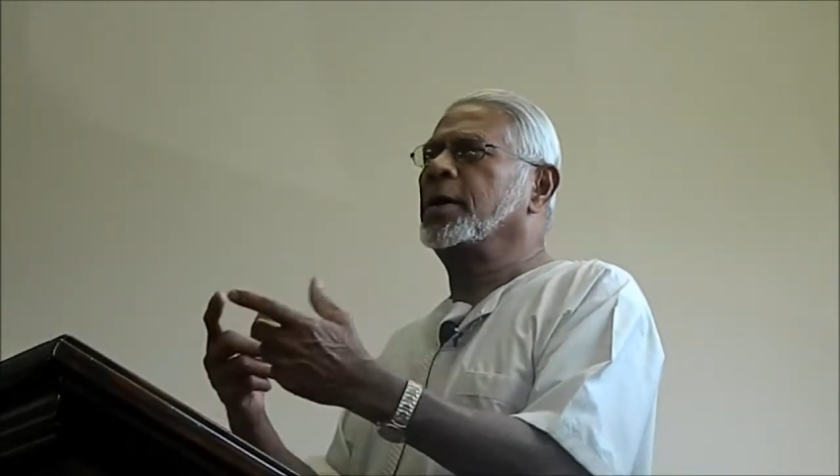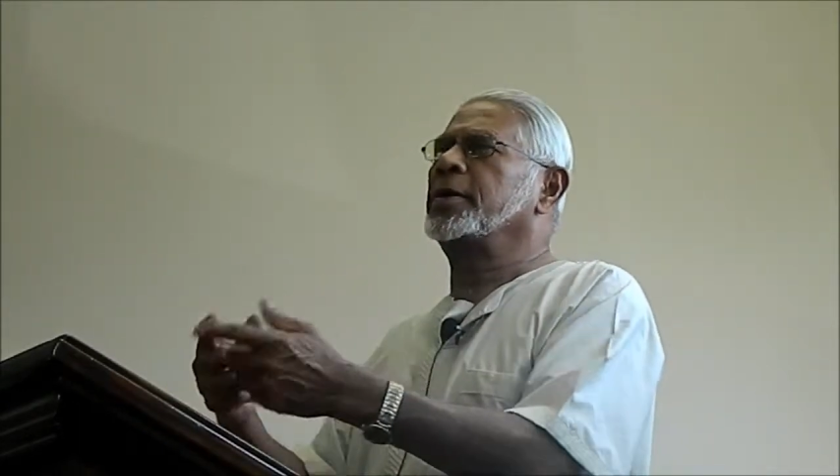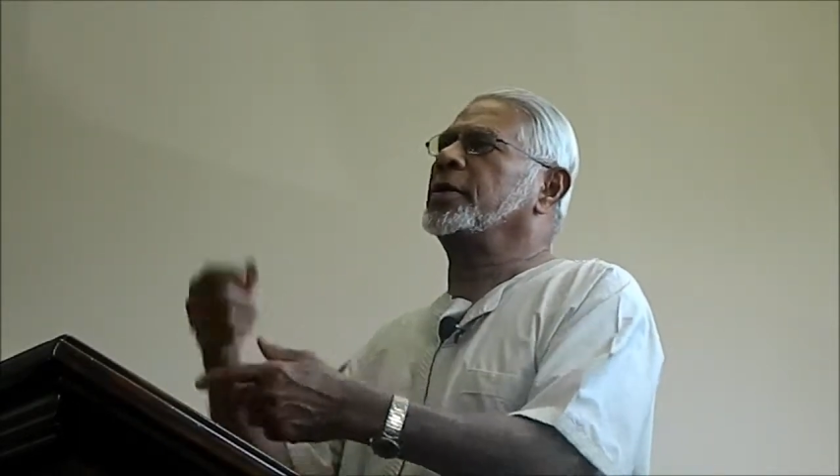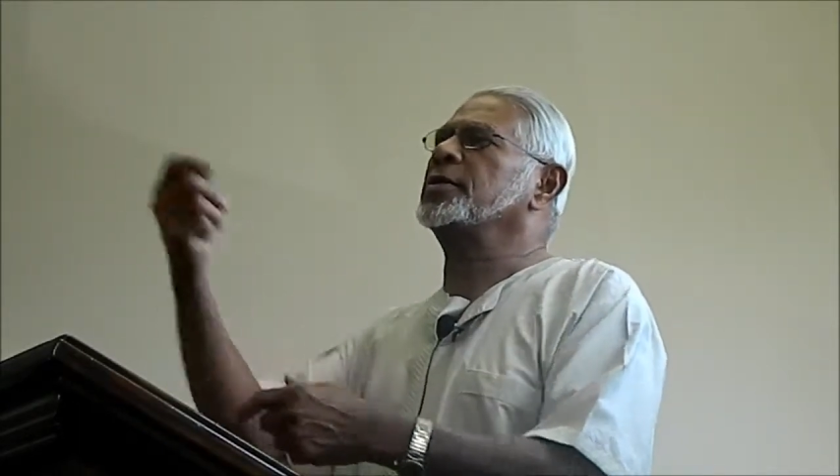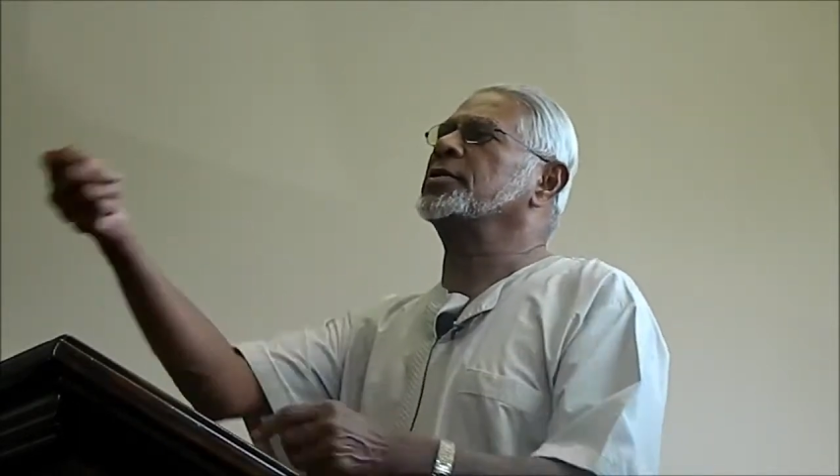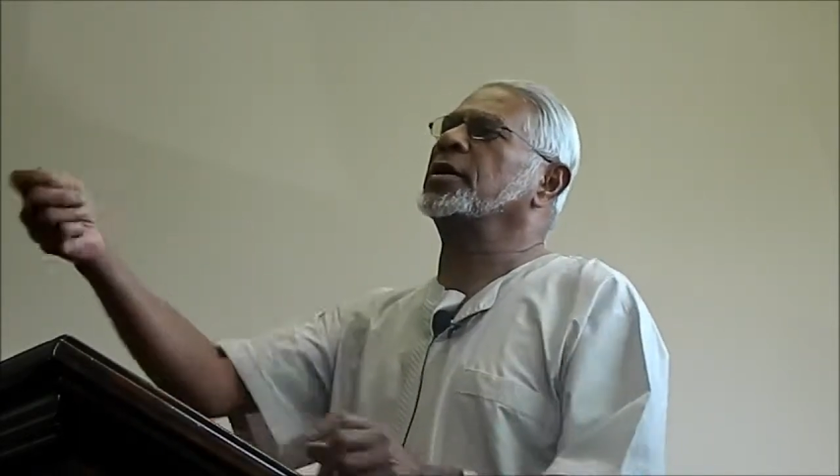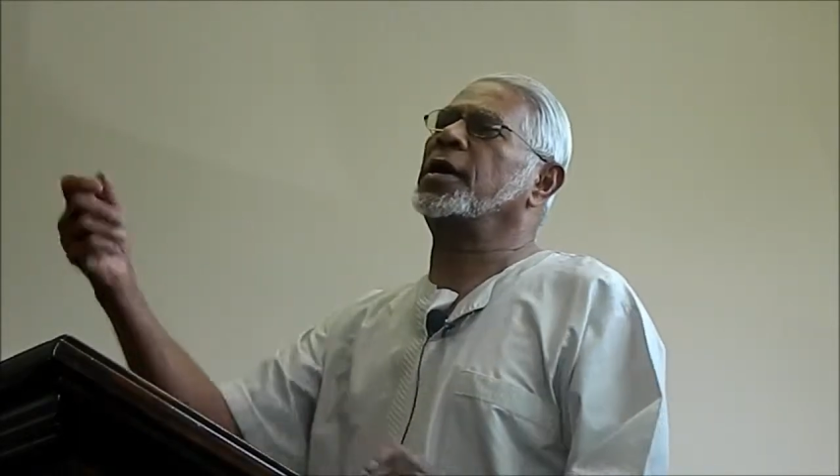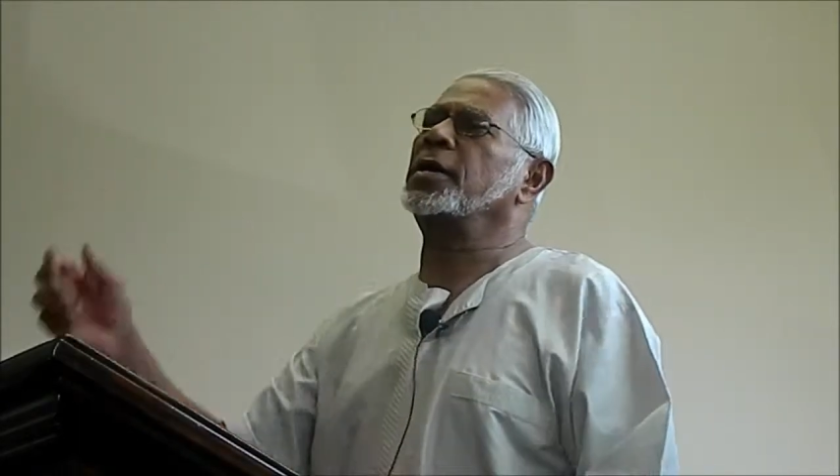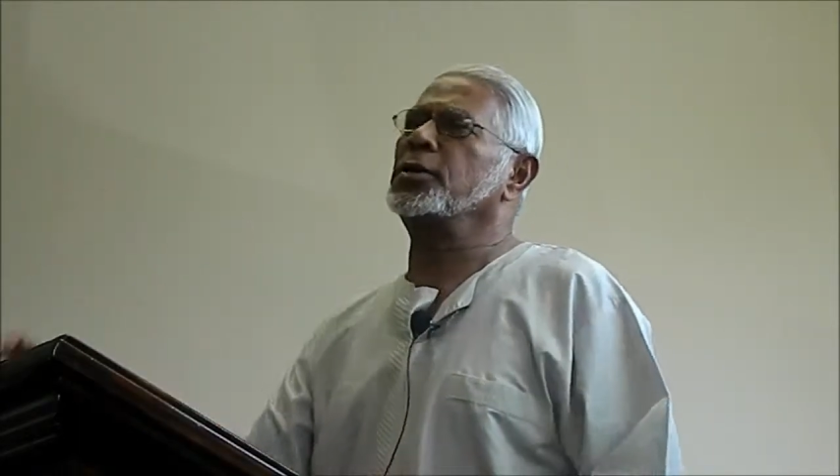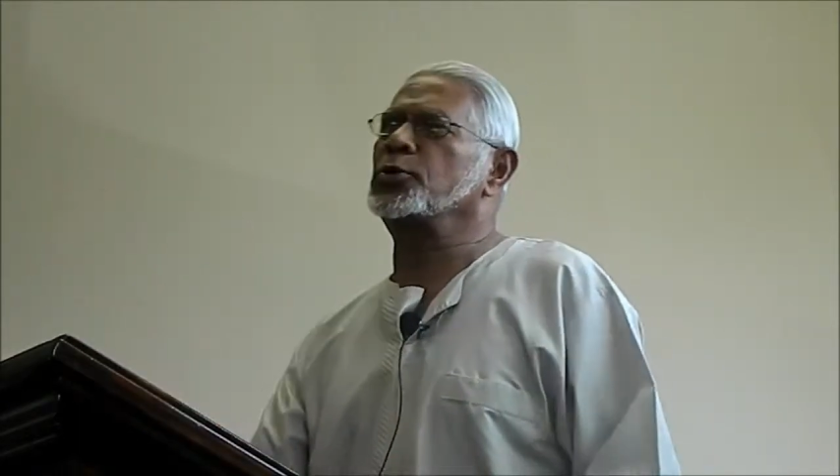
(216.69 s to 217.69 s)
that is
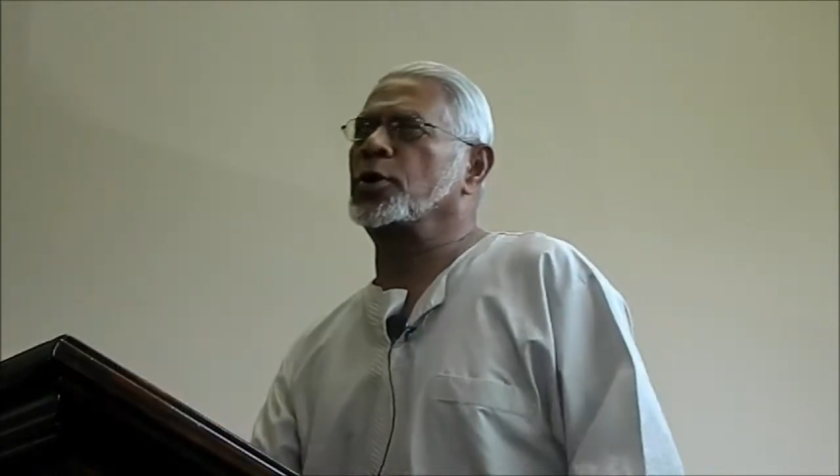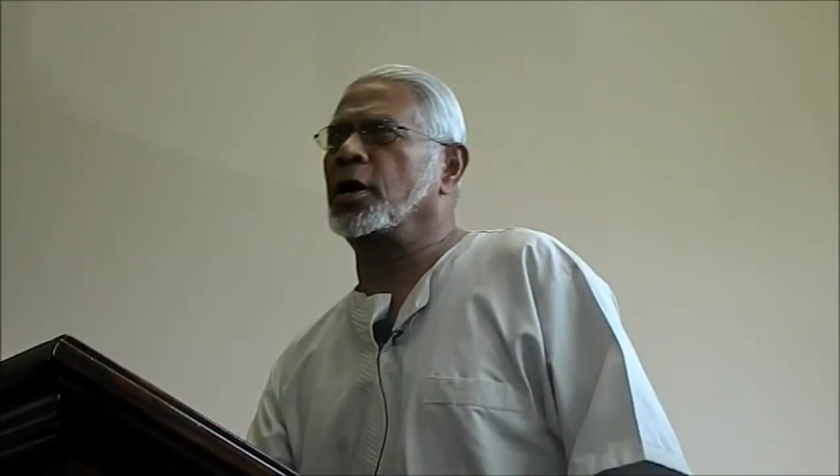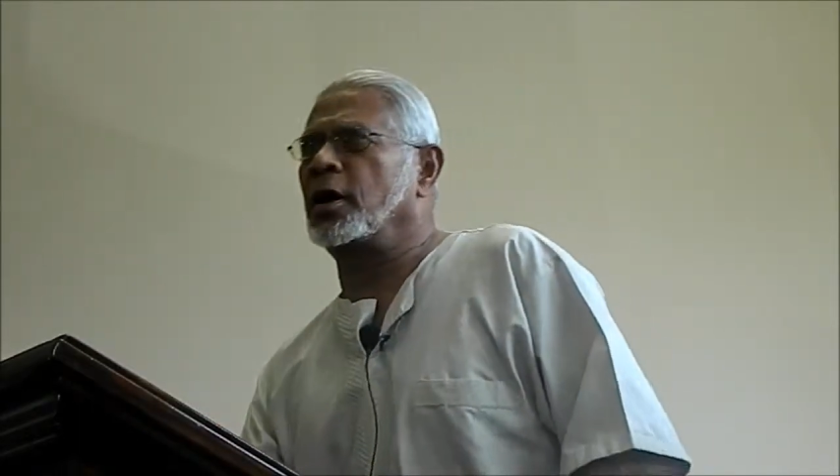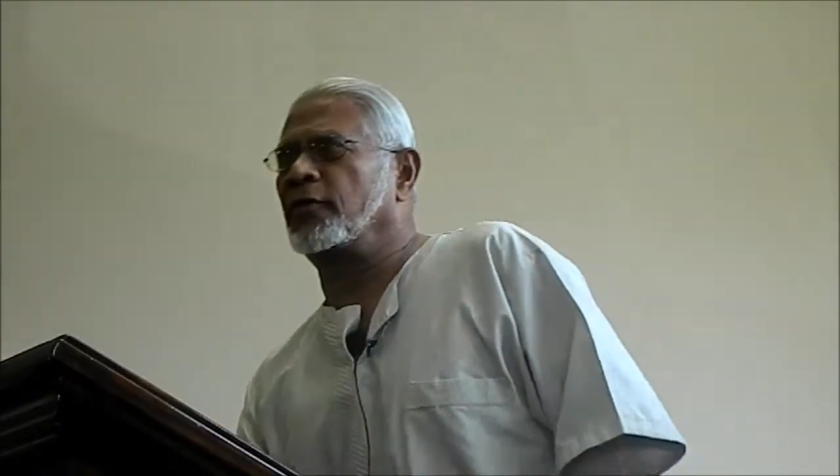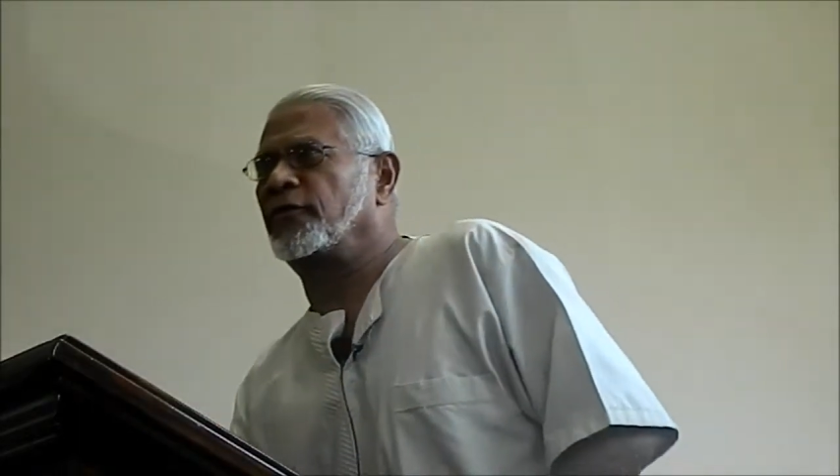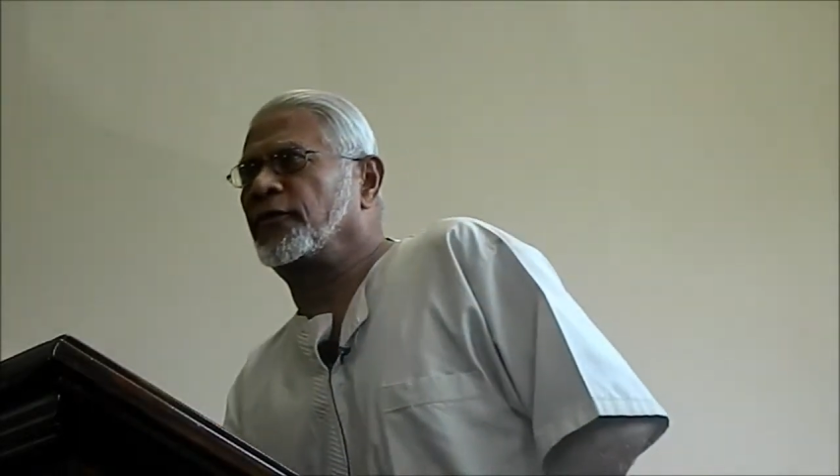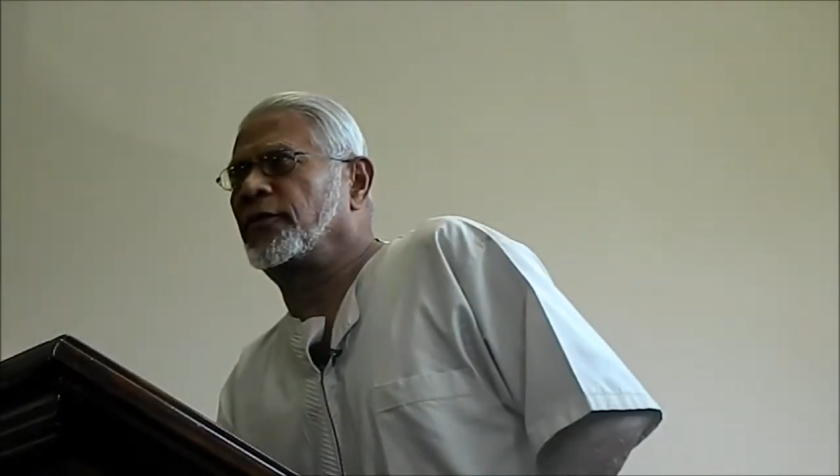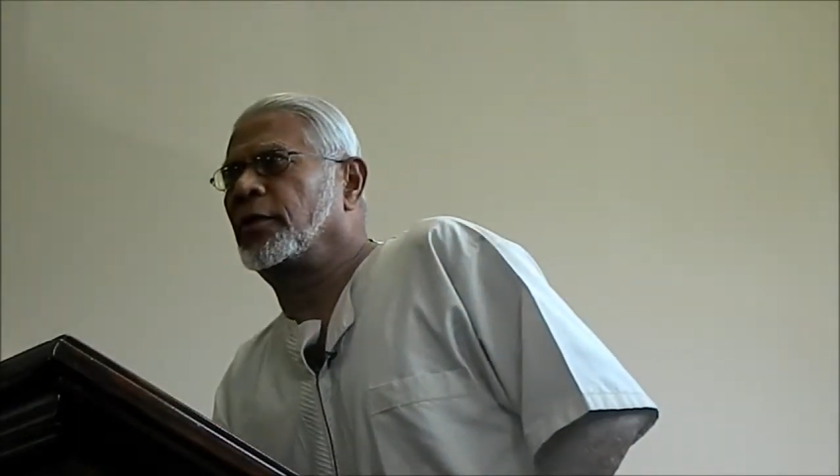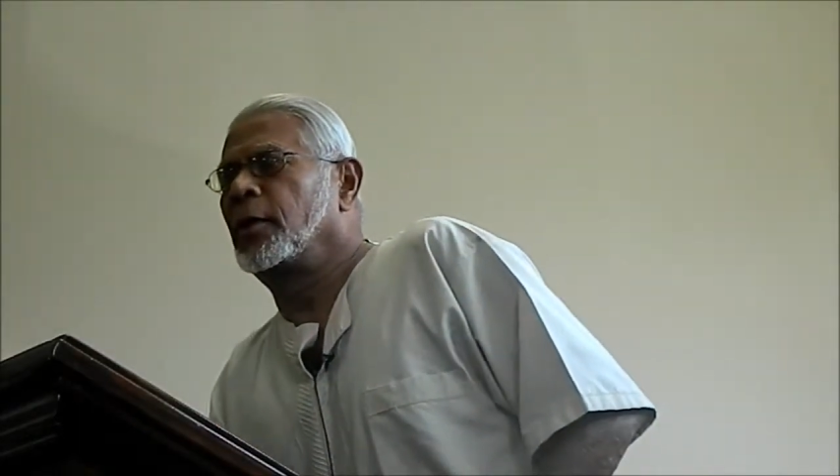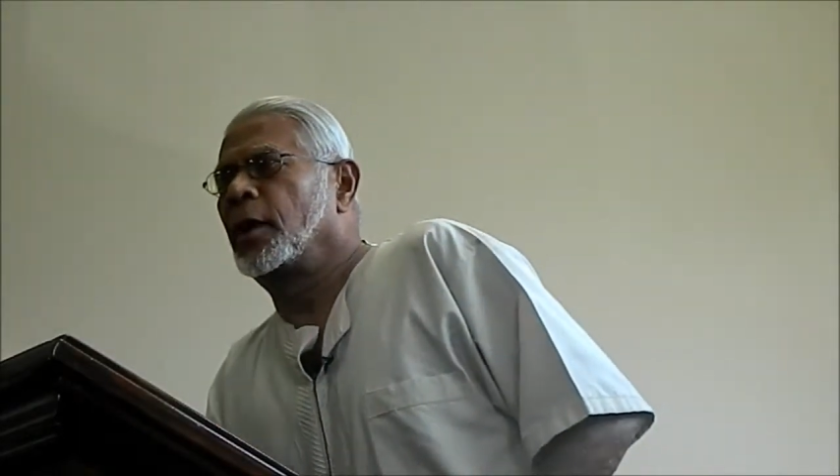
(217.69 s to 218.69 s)
akin to love.
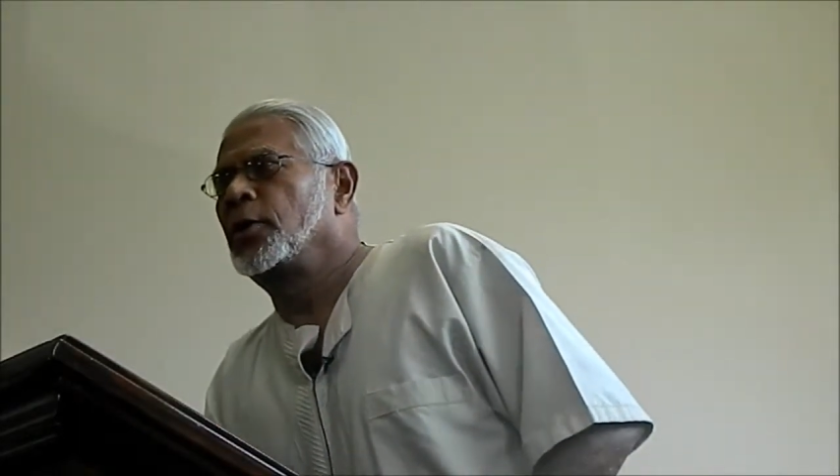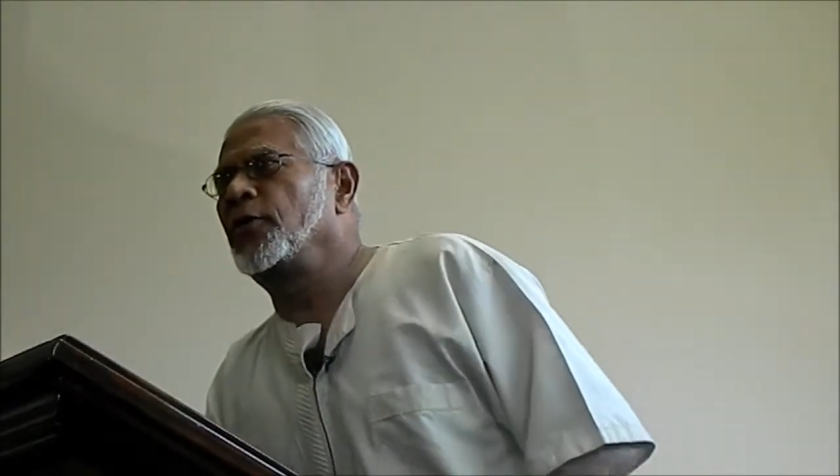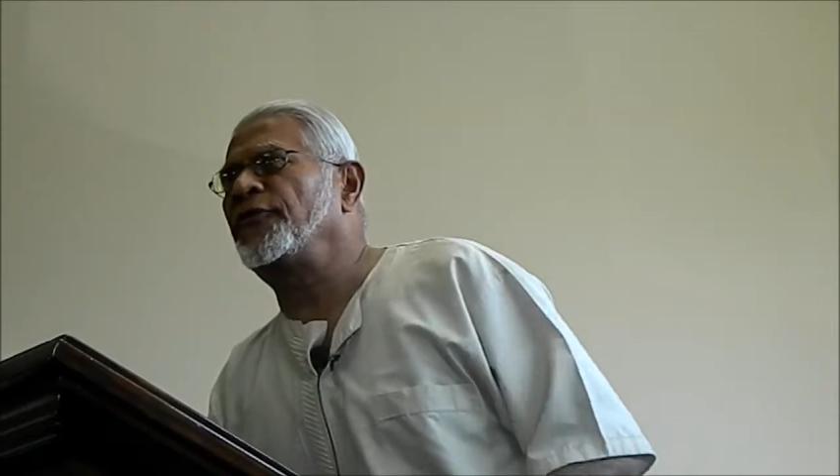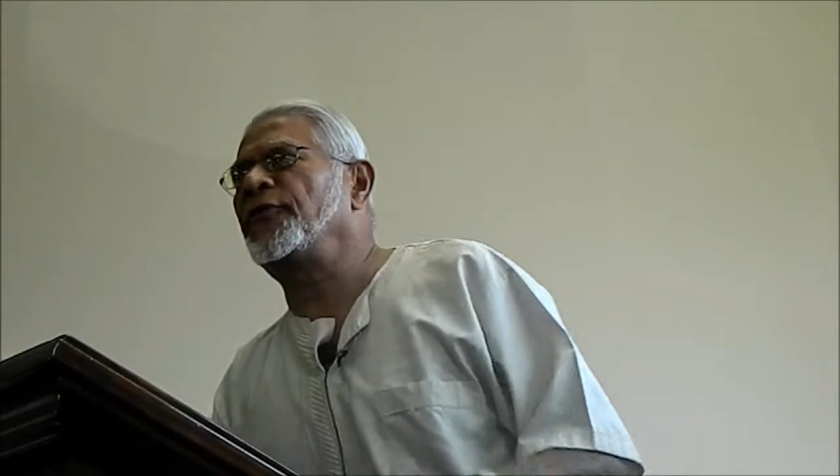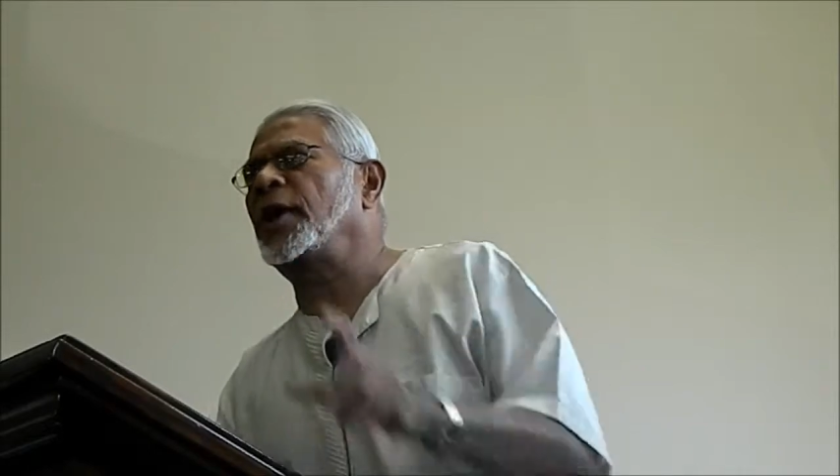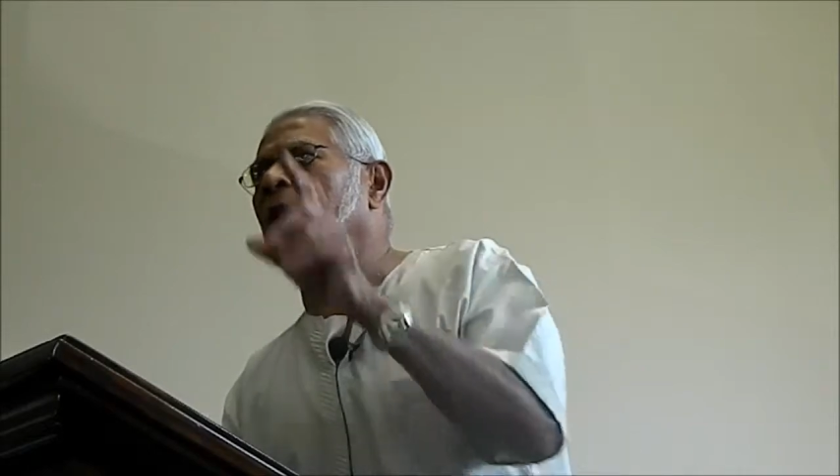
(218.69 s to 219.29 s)
You fear